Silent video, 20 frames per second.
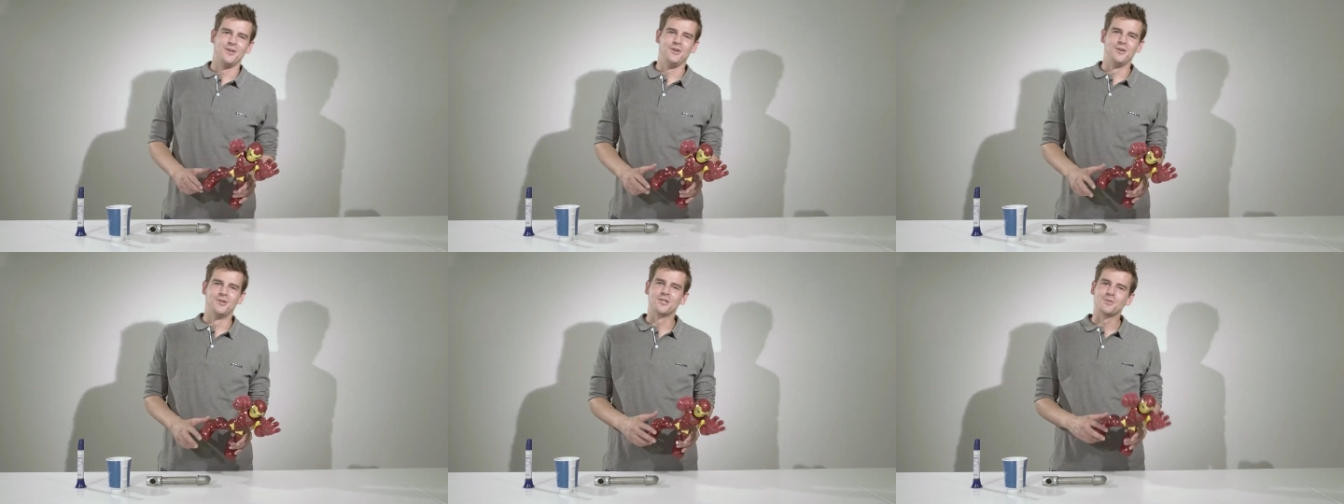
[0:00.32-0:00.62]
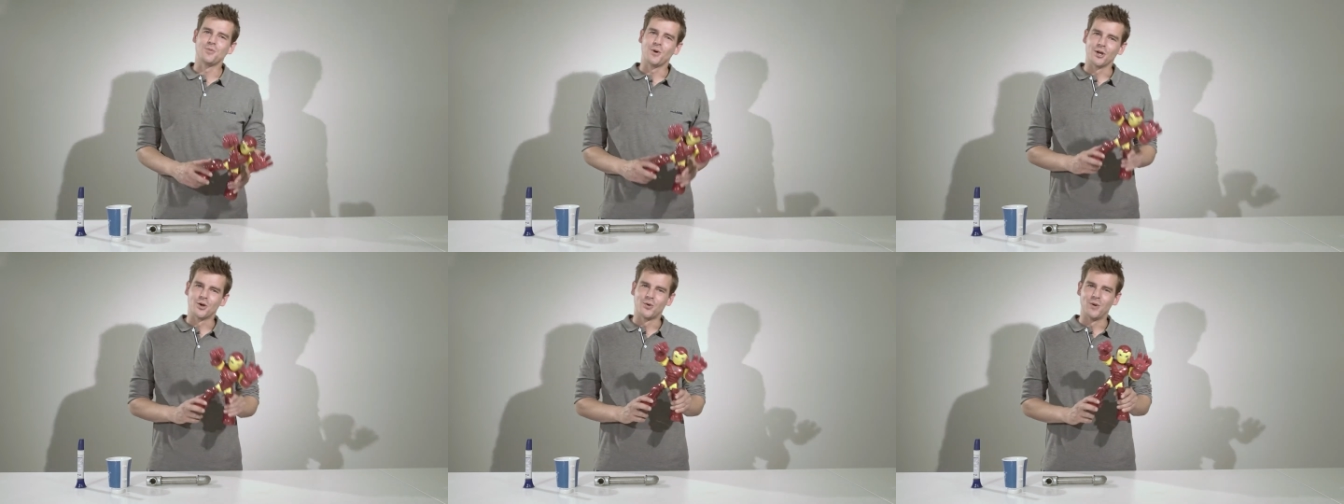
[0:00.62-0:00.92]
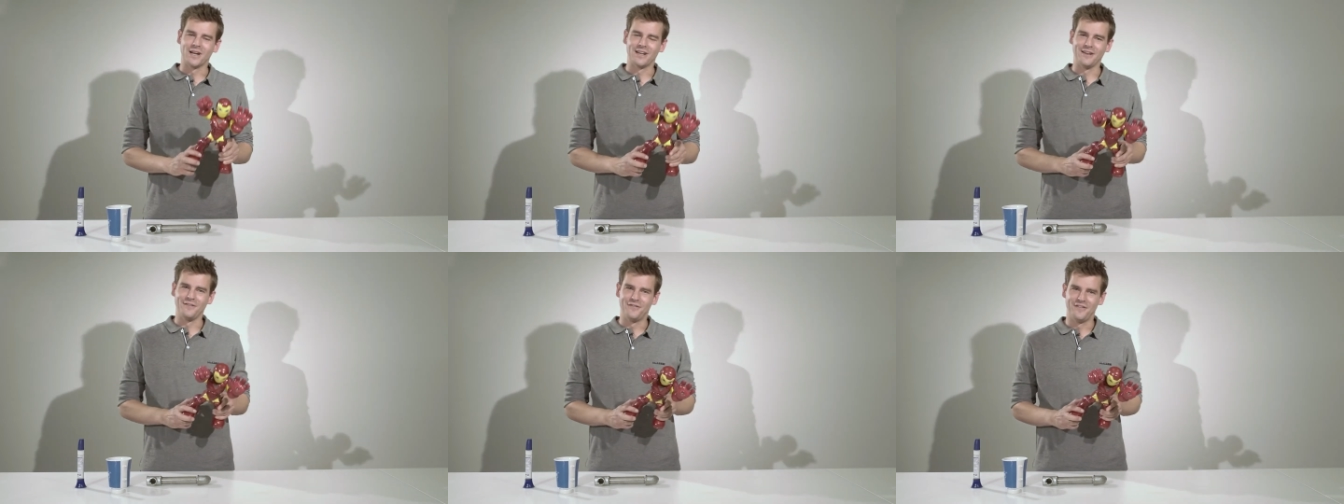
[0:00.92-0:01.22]
You just want to
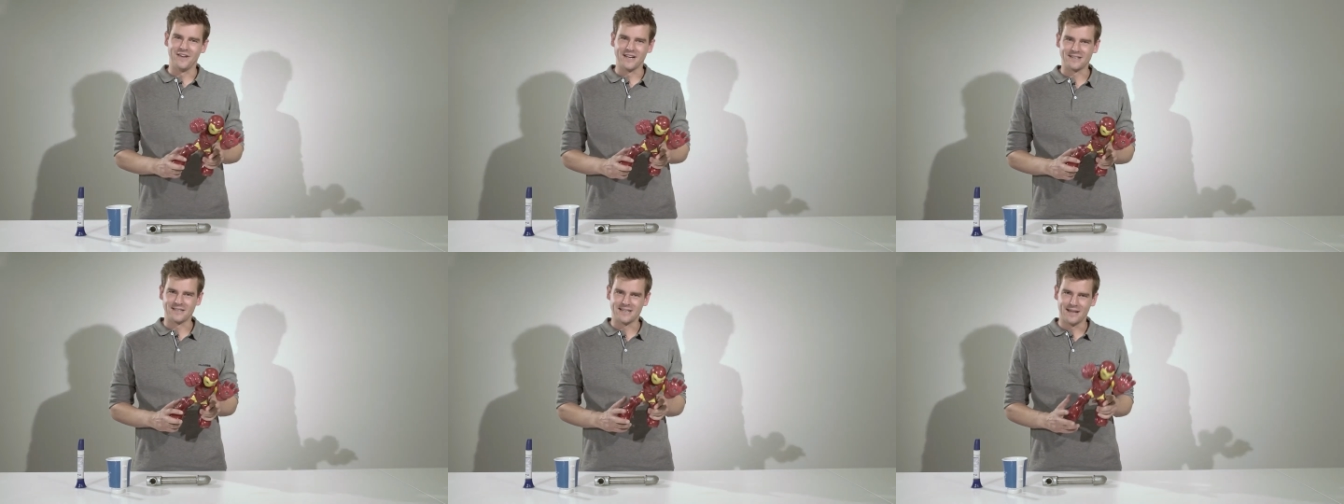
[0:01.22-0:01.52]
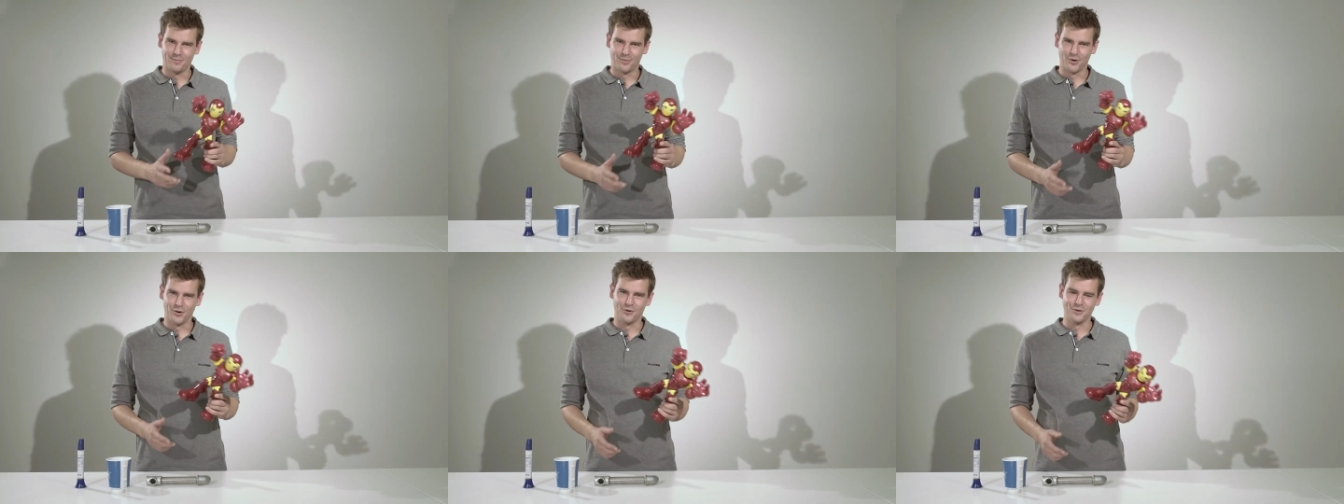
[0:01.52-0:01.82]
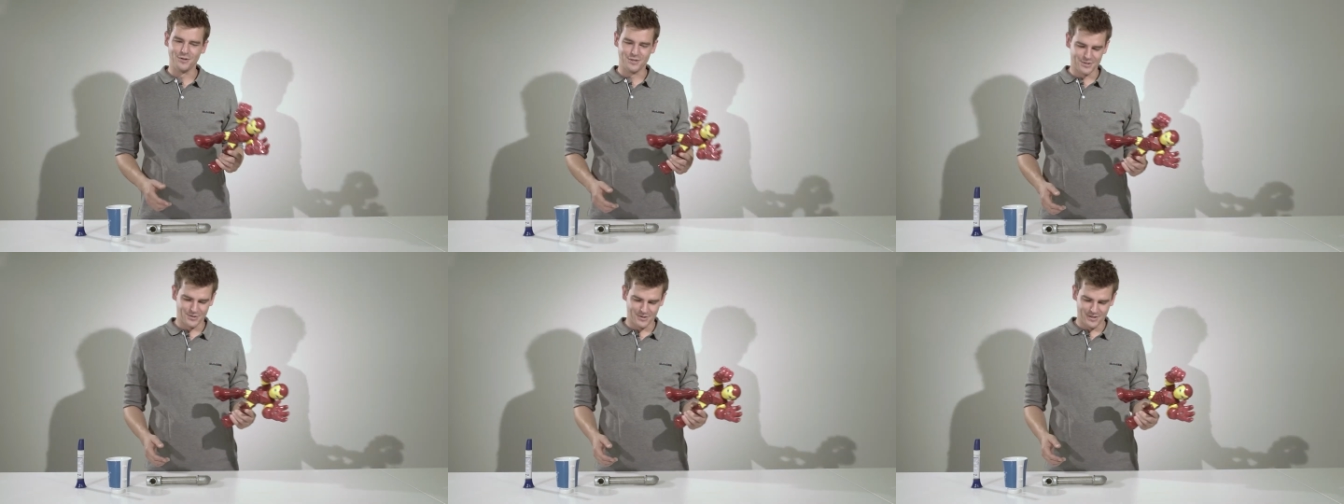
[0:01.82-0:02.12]
quickly fix that
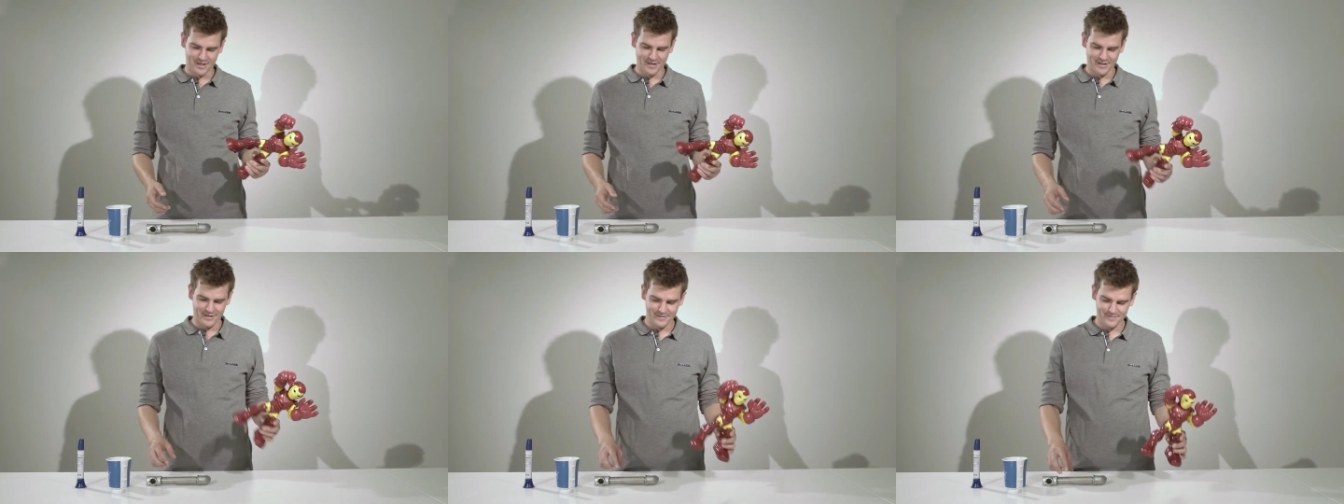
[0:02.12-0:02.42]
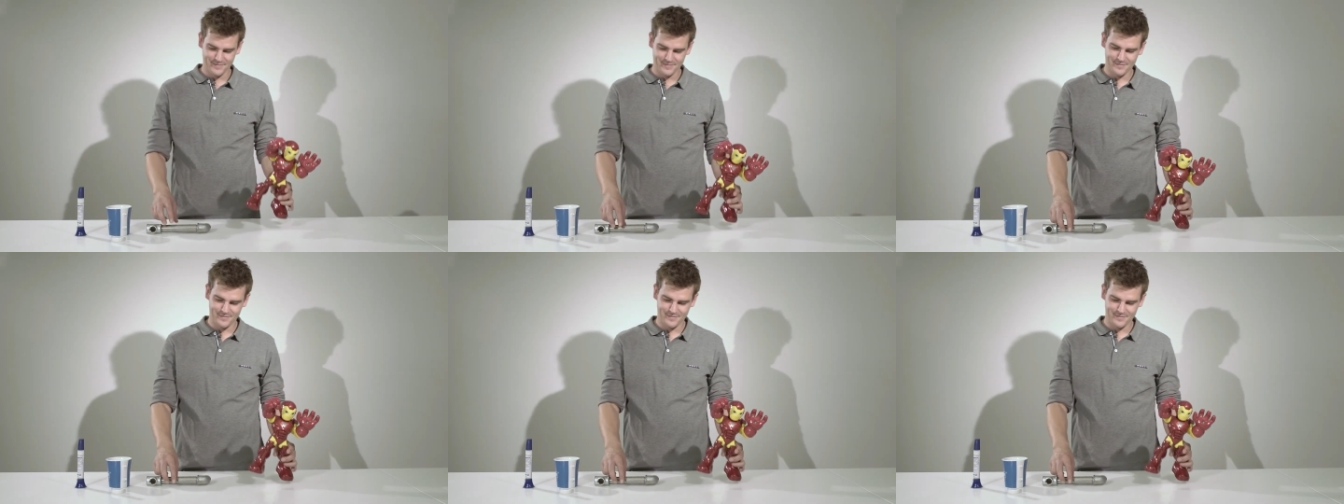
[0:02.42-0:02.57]
broken toy.